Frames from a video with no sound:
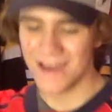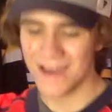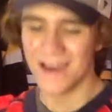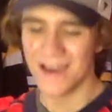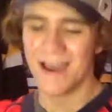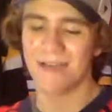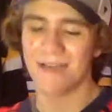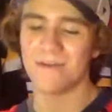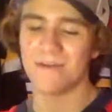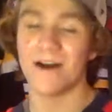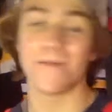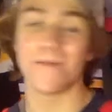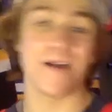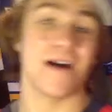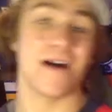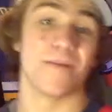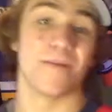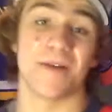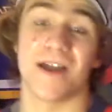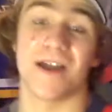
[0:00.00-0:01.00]
I'll be
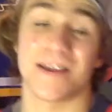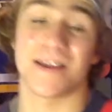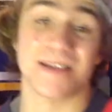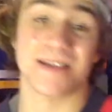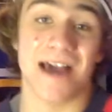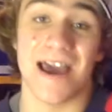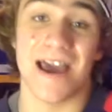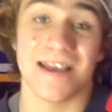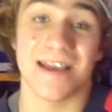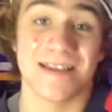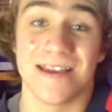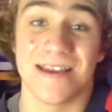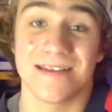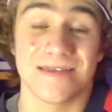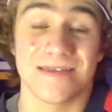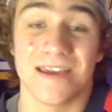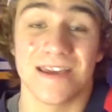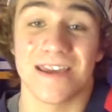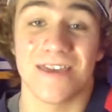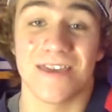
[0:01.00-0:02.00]
honest. I
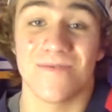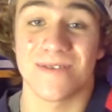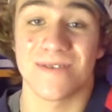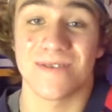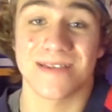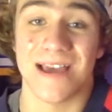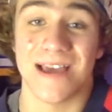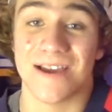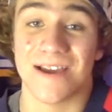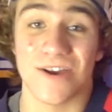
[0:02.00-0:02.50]
didn't think he was that